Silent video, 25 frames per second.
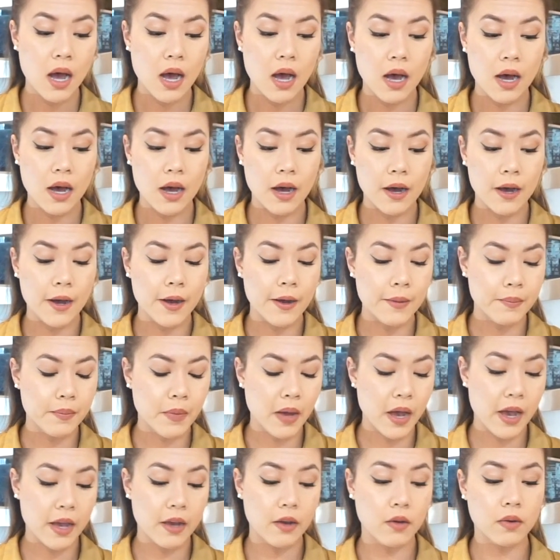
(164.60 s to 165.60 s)

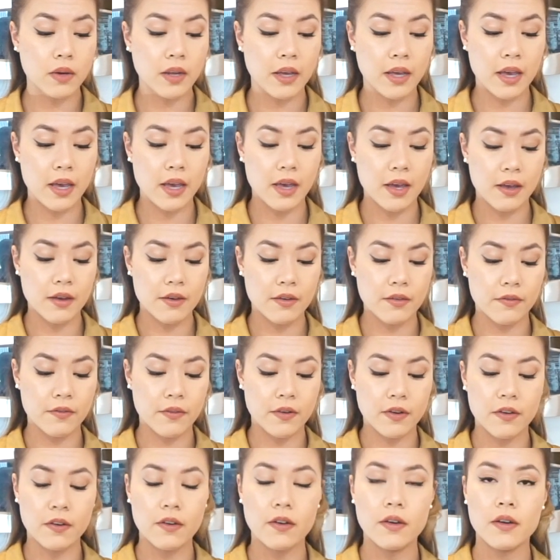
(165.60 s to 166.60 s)
I only have
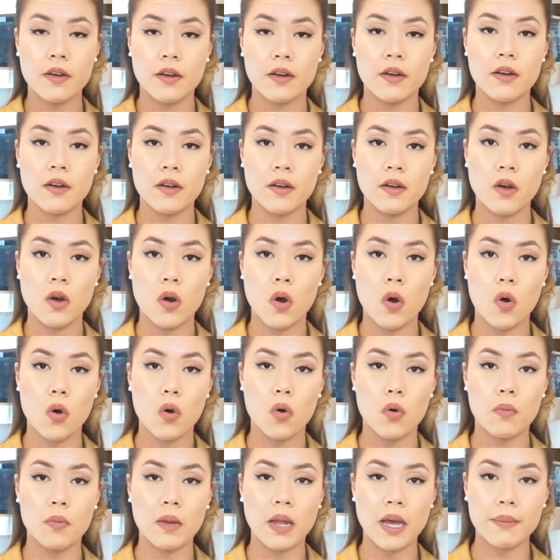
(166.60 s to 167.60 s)

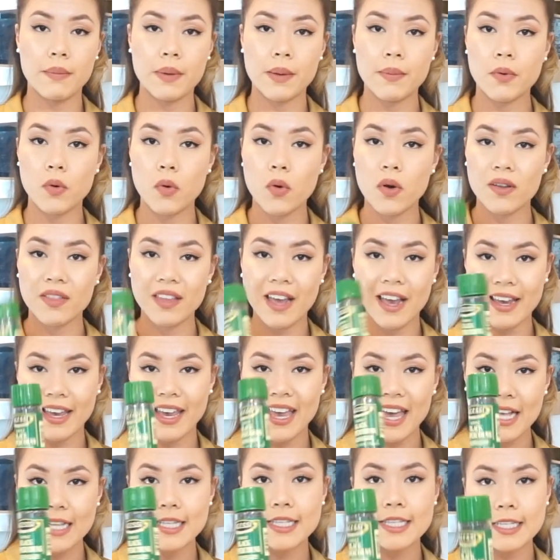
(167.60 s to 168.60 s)
whole black peppercorn. I
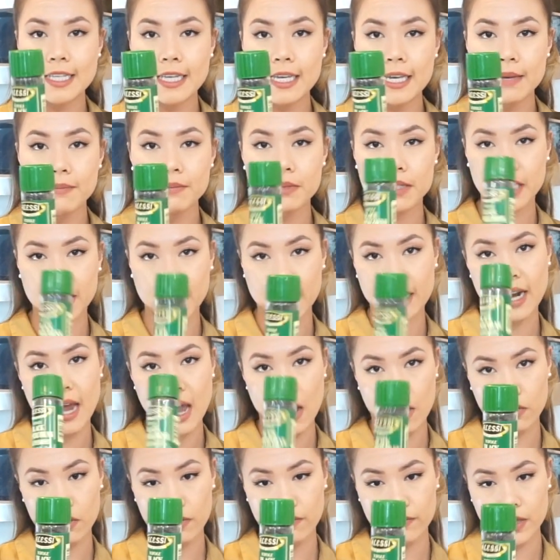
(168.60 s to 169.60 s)
can't seem to get
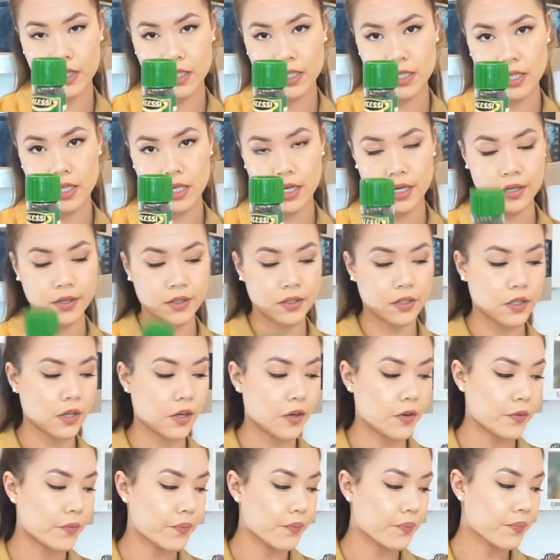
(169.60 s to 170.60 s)
out of this thing,
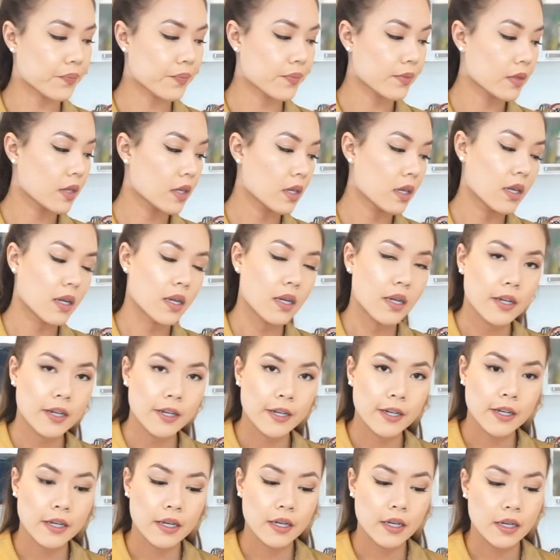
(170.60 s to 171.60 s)
so
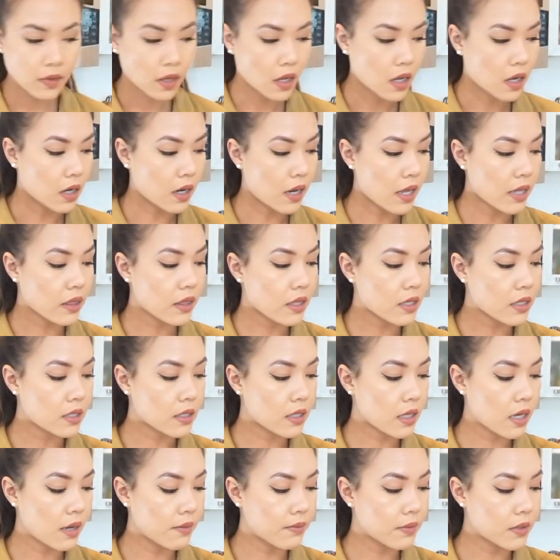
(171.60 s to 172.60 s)
let this
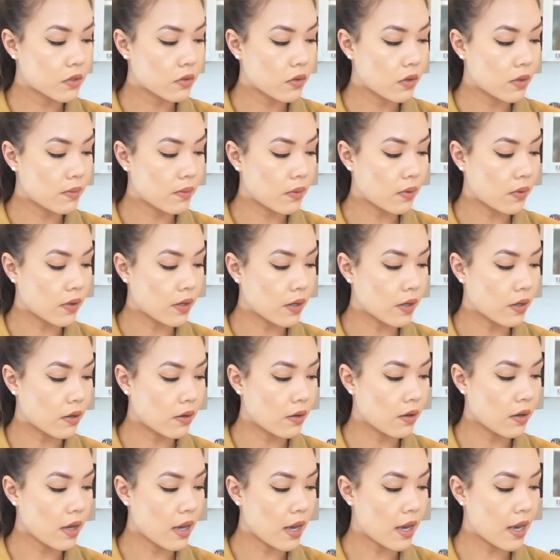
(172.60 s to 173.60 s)
come to a
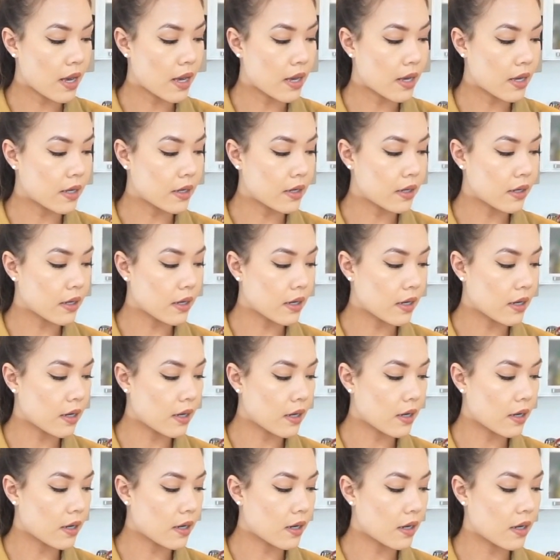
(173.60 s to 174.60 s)
boil and
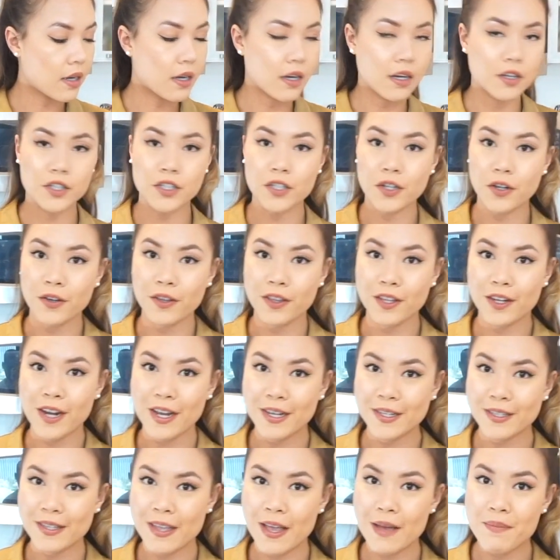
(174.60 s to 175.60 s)
I'll show you the
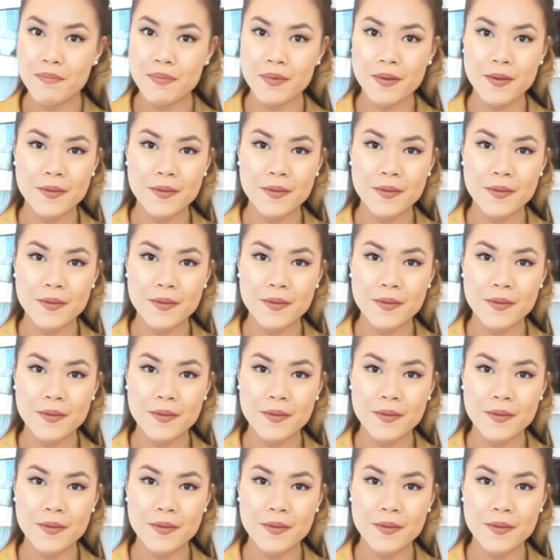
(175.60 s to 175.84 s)
next step.